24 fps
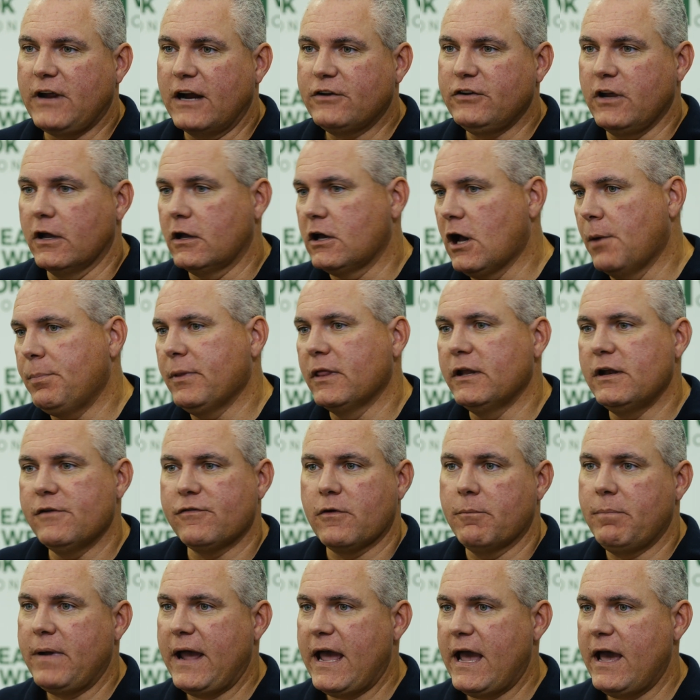actually a couple of
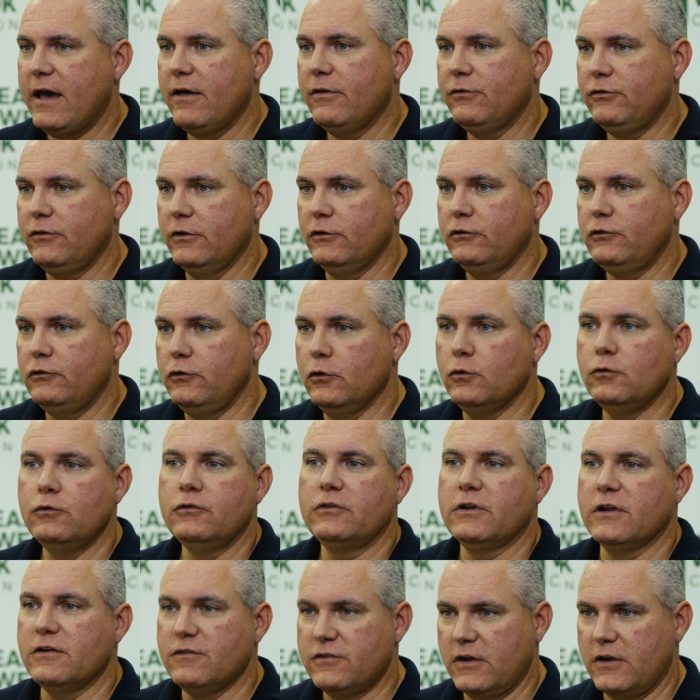different paths that students can